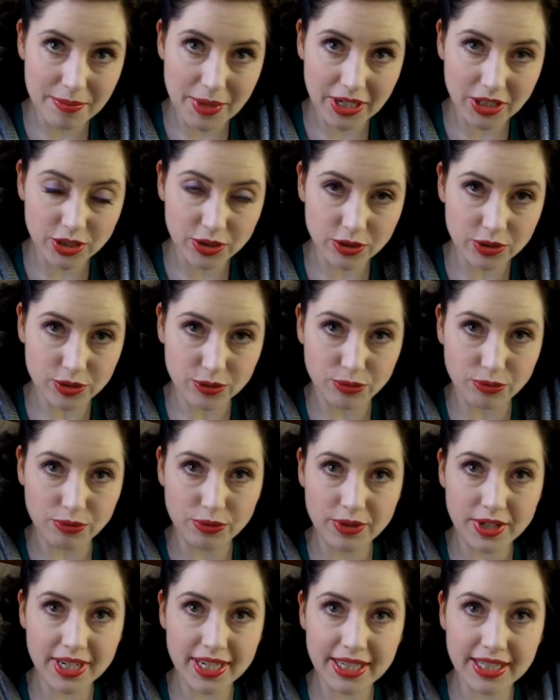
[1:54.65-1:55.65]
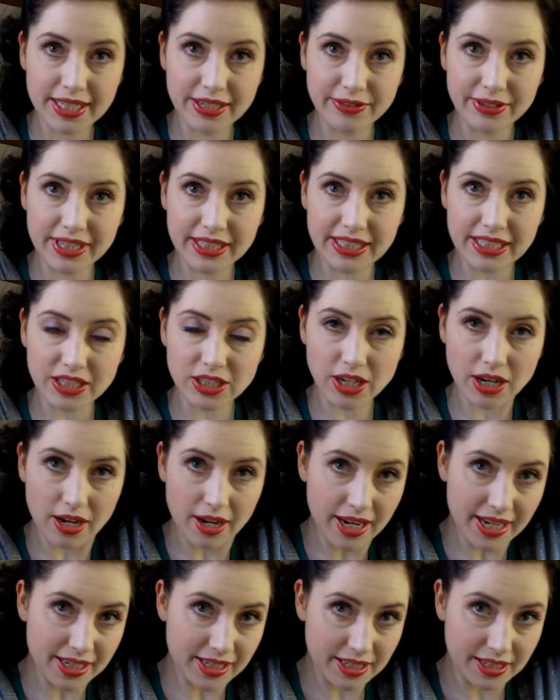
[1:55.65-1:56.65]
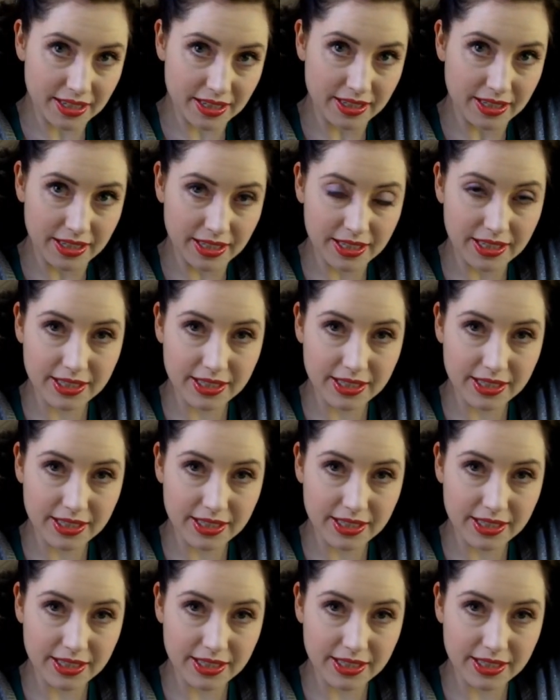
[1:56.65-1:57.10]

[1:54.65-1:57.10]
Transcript: Make sure it's really tight